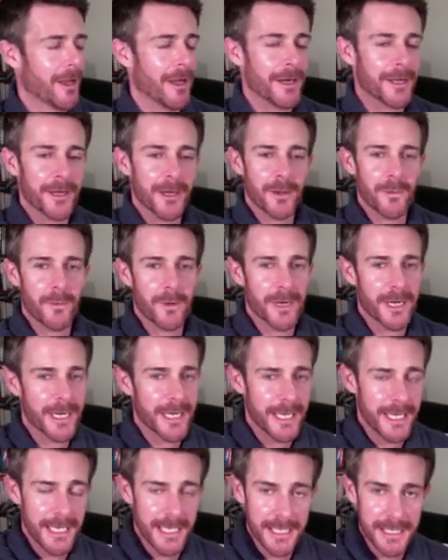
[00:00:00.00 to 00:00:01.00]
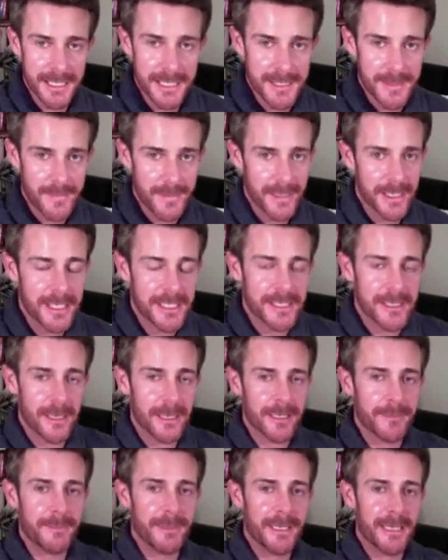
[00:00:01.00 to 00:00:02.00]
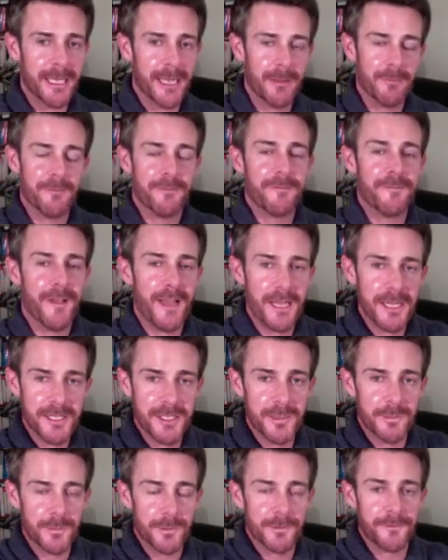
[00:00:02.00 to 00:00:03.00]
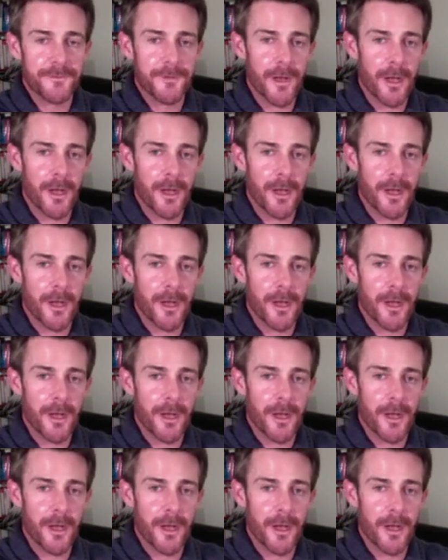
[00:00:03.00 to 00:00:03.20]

I don't know what it is, but it's like become fashionable